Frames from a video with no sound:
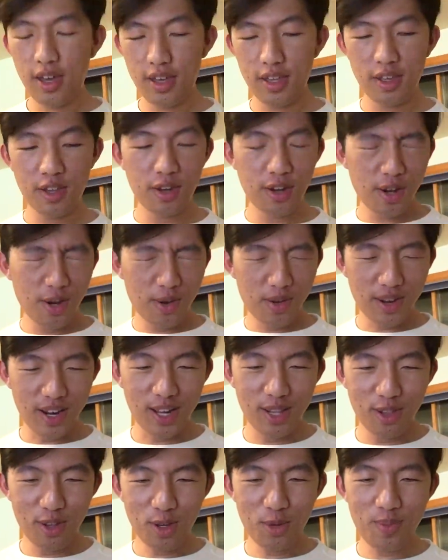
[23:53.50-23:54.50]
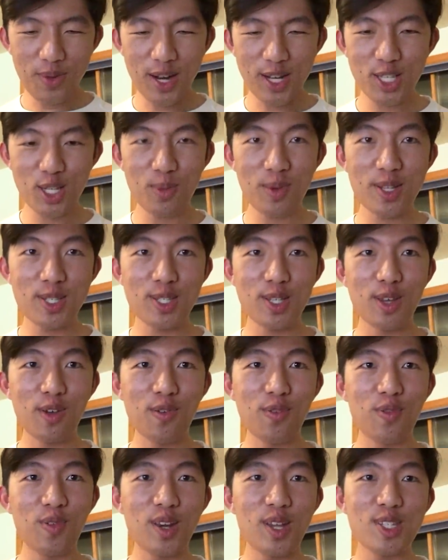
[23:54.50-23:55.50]
You know, I look back to
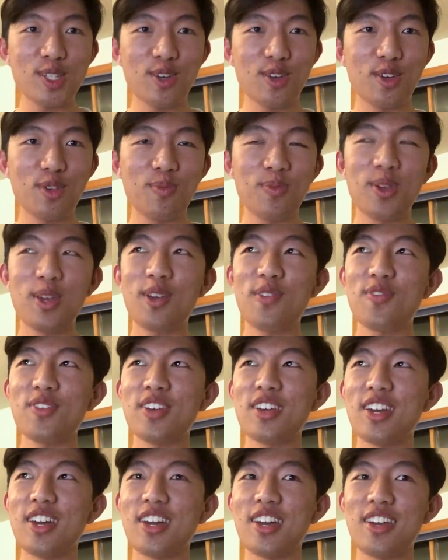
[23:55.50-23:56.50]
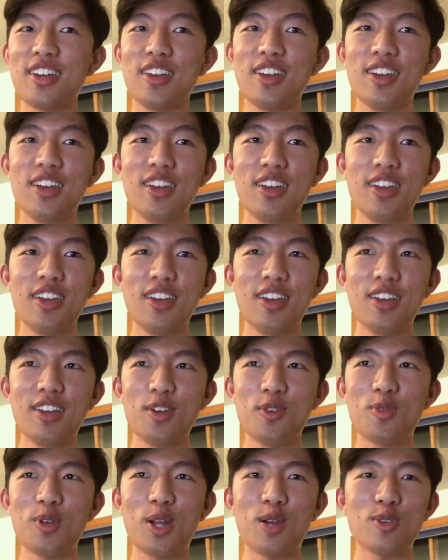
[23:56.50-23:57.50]
myself when I started BFDI,
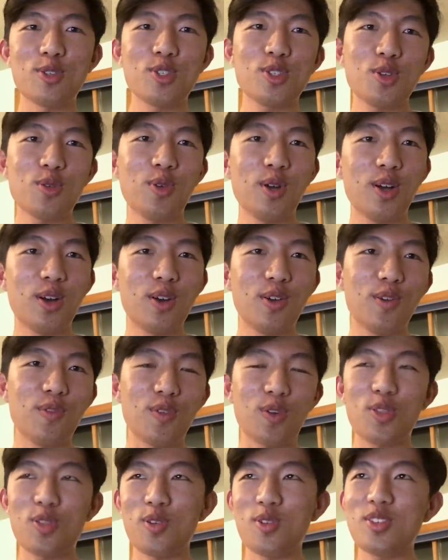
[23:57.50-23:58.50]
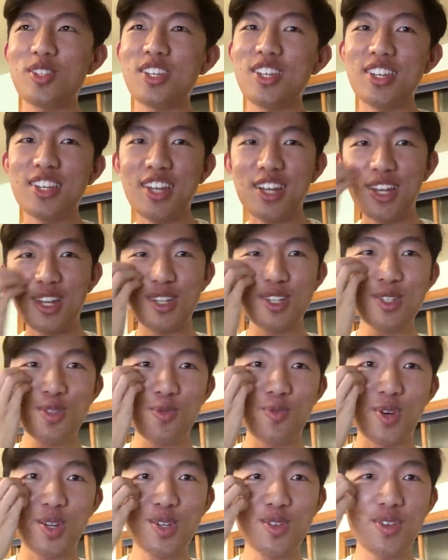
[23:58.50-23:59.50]
when I was 12 or 13, and I just
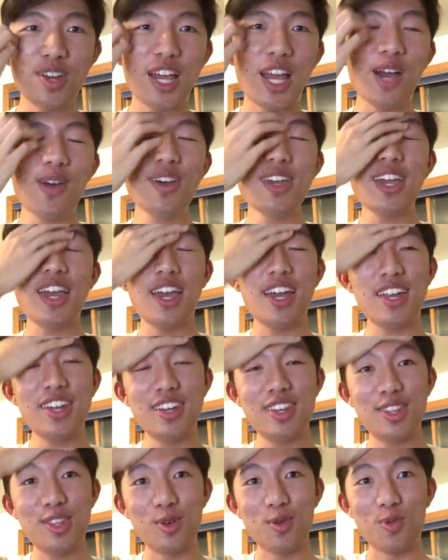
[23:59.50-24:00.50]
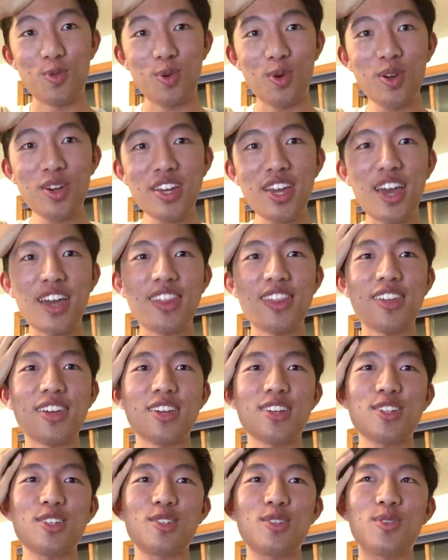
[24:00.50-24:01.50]
wonder how I had the work
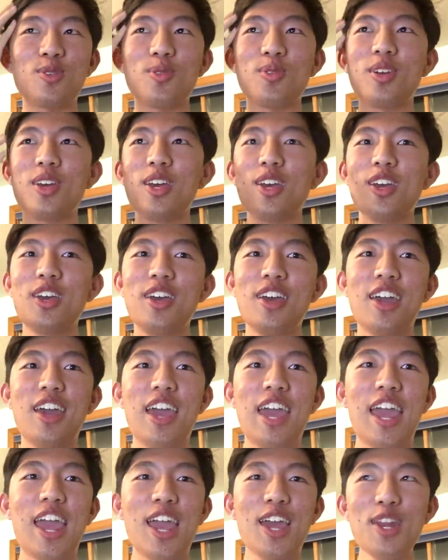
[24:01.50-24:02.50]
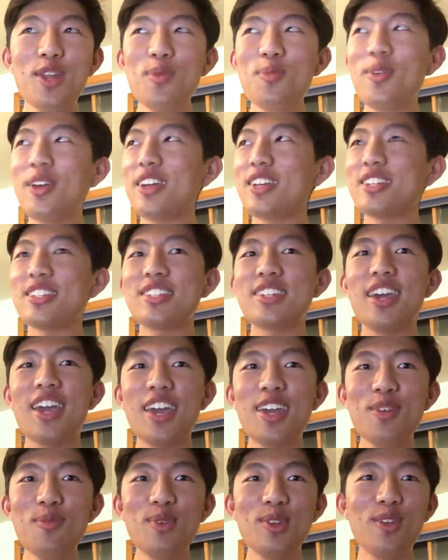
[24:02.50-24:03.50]
ethic to animate
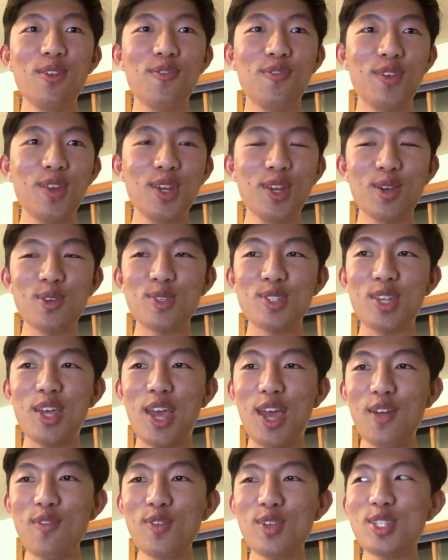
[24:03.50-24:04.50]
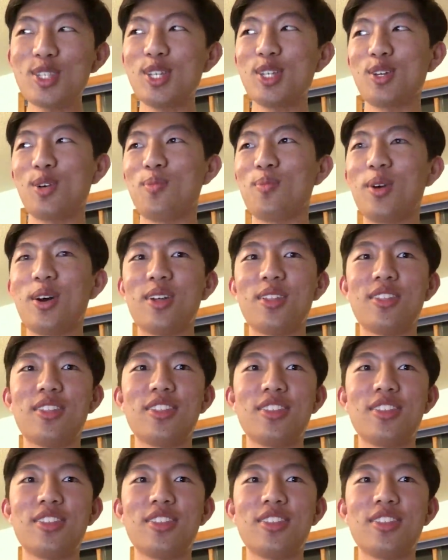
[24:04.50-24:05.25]
10 minute videos every single month.